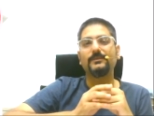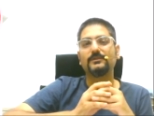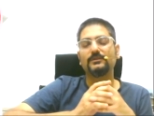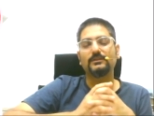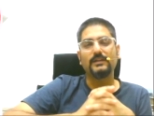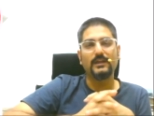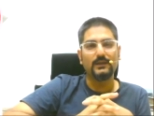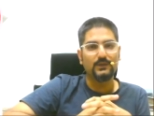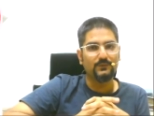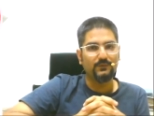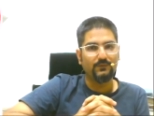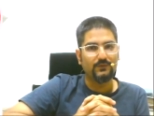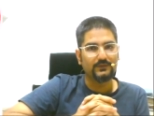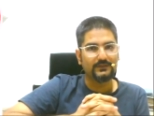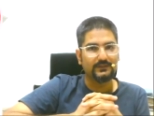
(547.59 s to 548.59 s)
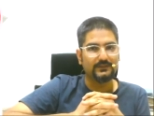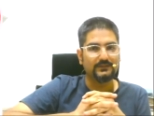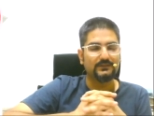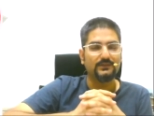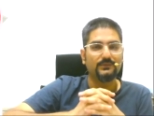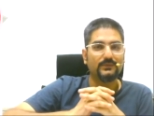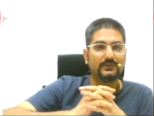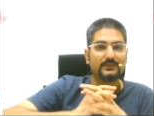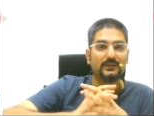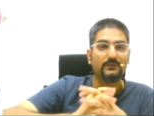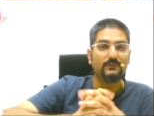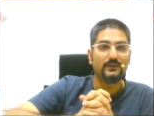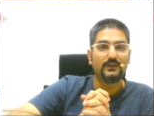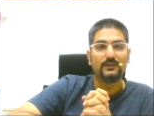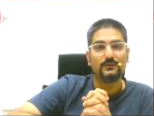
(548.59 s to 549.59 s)
So thank you for watching this
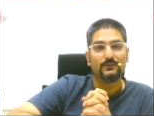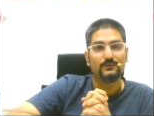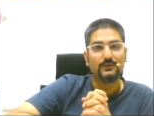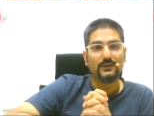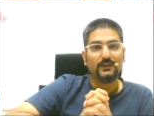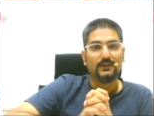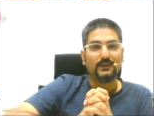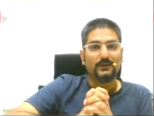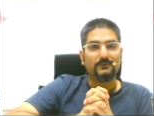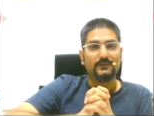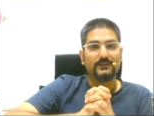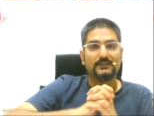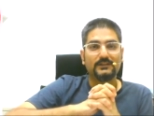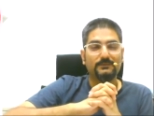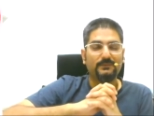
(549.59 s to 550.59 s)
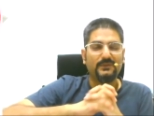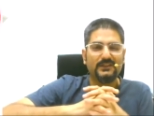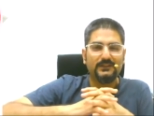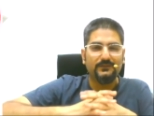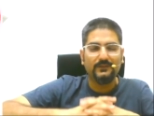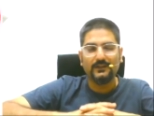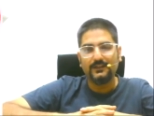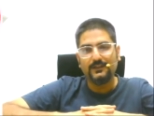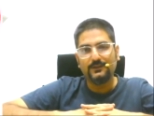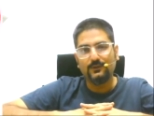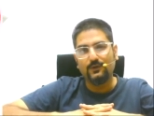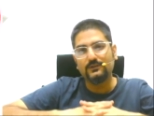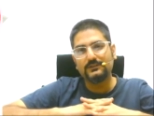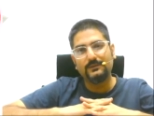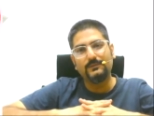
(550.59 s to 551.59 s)
interesting video, which specifically
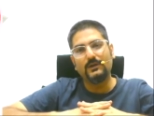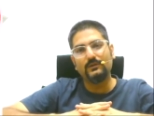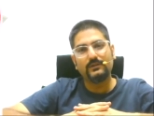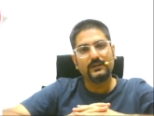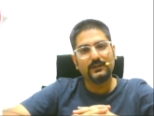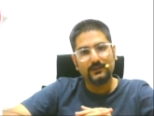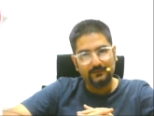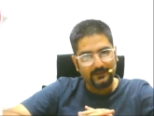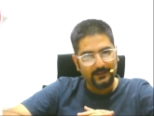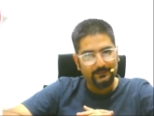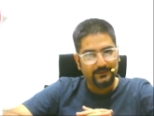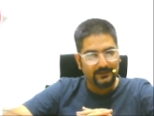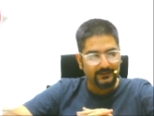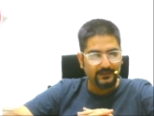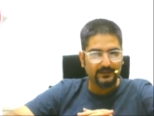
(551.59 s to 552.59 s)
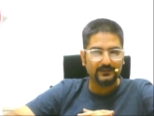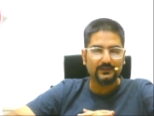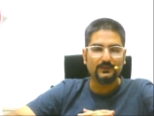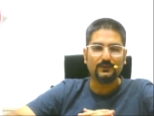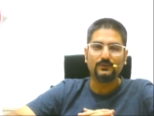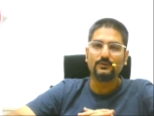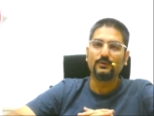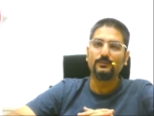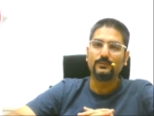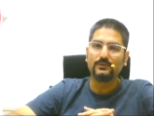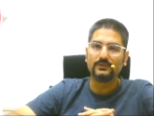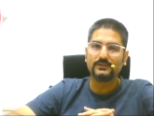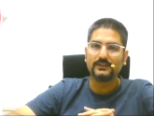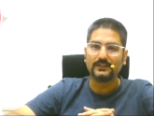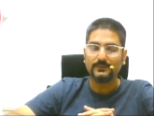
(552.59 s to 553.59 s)
talks about rate of depreciation on
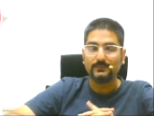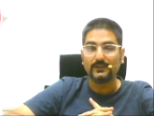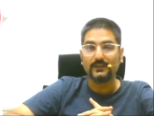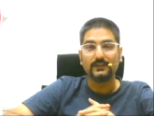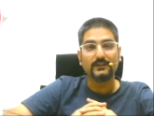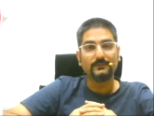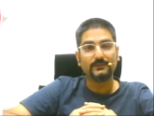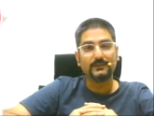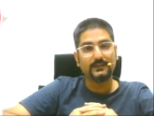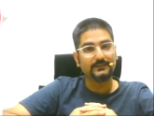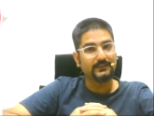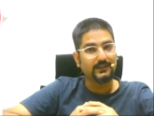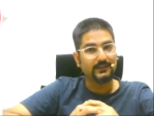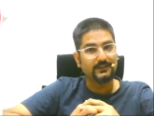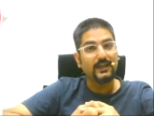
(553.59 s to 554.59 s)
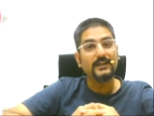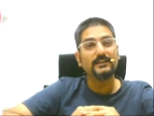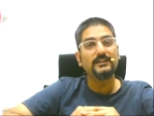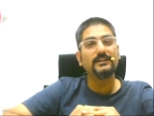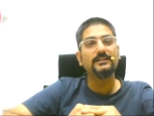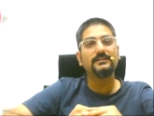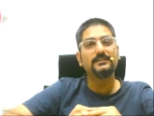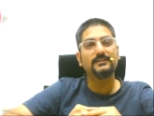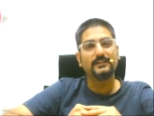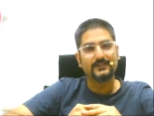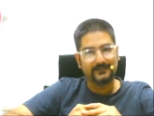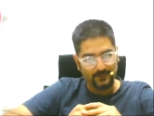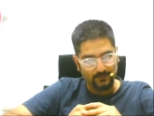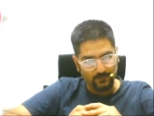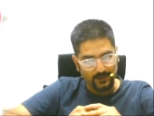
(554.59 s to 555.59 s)
robots as per Income Tax Act
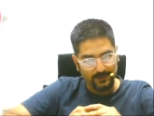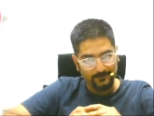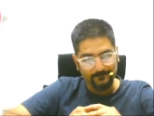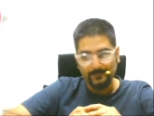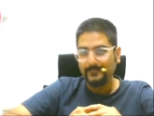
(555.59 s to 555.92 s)
1961